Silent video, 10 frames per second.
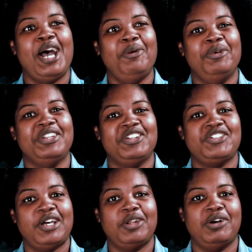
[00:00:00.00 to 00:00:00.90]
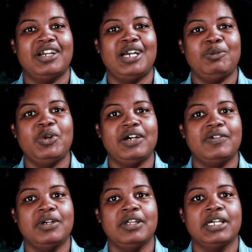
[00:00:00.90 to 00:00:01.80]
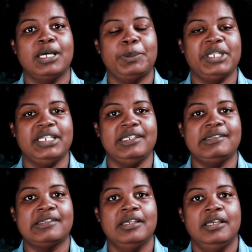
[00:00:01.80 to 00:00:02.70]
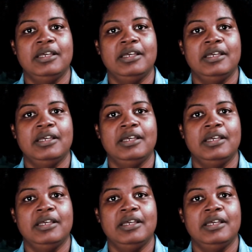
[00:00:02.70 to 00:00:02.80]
I wanted to shout out a couple other companies.